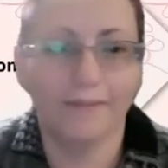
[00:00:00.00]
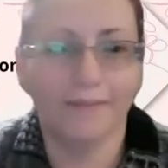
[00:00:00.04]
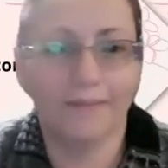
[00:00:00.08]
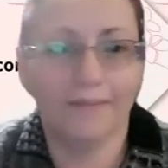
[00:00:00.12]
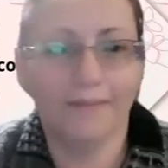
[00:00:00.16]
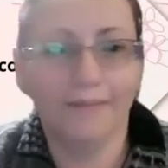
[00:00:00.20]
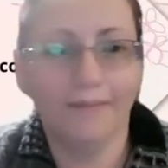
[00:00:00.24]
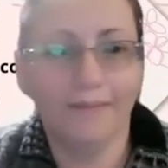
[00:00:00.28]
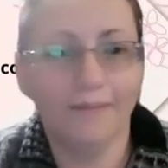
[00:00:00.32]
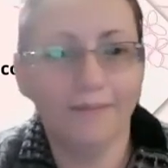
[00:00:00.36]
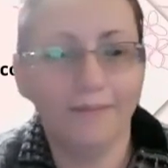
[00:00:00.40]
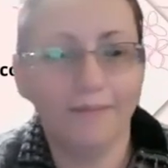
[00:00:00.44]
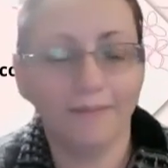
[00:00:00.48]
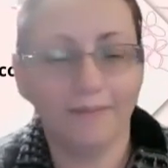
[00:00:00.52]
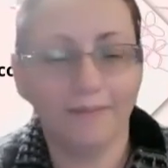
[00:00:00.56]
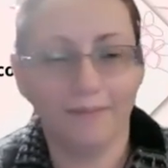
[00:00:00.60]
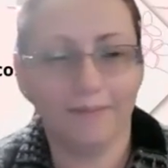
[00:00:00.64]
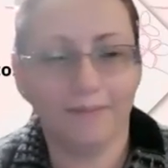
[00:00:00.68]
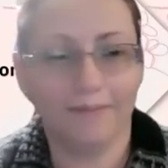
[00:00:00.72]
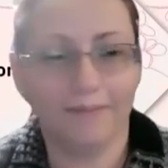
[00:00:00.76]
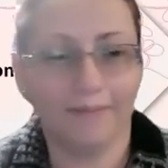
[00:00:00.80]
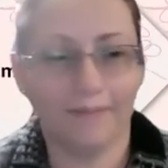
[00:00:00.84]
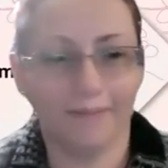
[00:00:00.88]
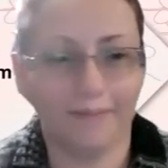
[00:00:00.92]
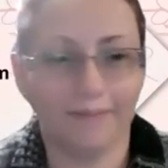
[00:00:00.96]

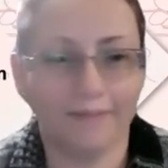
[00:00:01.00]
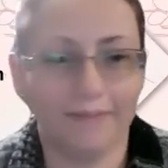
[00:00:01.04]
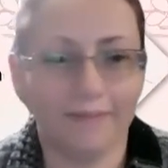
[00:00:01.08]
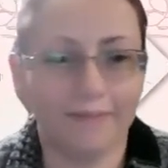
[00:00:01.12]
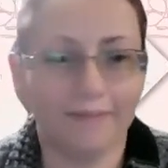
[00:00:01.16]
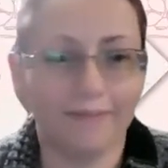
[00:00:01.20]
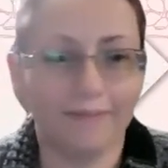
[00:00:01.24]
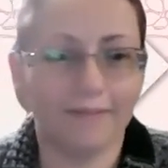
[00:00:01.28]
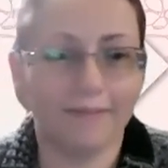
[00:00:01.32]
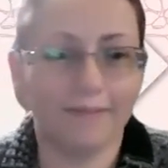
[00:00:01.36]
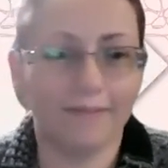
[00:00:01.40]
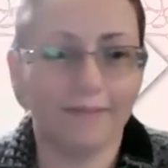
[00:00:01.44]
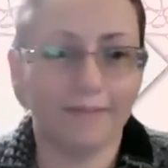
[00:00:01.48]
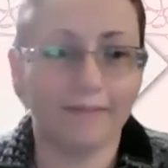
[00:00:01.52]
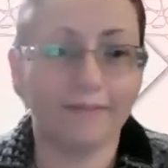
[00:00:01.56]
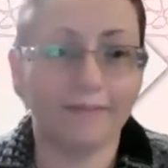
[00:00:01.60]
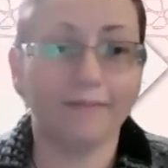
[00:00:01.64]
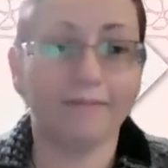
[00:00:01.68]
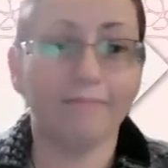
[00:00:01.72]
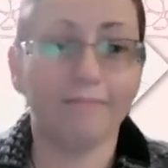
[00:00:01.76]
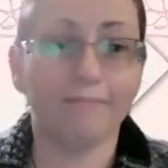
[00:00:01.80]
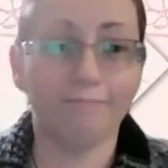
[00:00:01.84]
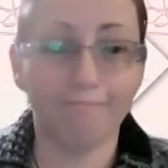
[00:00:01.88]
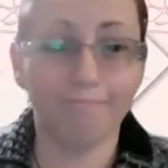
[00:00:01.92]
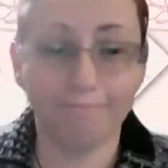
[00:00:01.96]

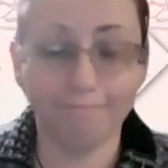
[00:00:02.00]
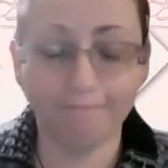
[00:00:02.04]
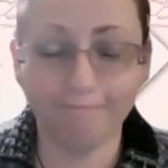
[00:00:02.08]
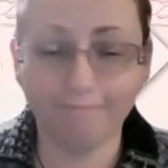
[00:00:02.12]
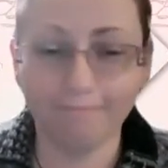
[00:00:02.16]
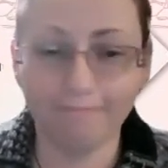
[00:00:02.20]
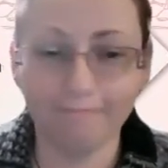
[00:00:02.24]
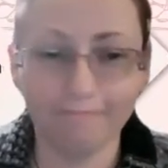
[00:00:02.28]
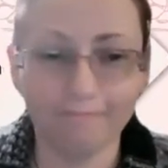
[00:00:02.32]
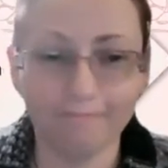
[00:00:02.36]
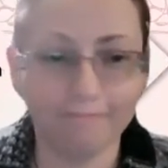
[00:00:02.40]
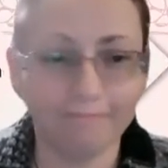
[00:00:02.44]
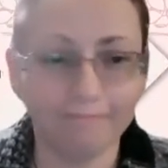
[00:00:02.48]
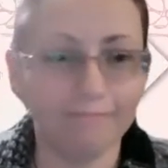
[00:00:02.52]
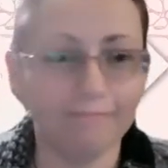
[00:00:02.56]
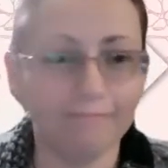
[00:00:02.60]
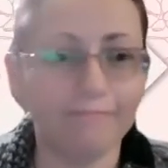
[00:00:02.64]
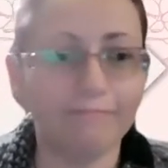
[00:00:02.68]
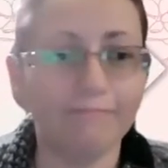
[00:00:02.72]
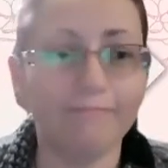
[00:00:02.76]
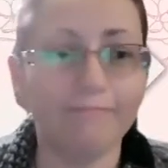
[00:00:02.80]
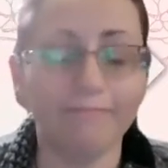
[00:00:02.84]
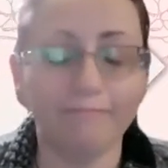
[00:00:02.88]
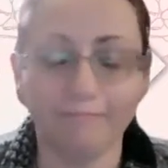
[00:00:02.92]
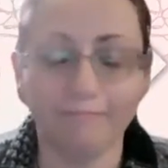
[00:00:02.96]

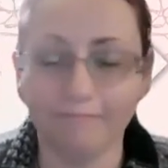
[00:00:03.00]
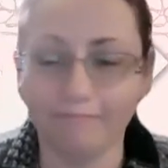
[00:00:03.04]
(not speaking)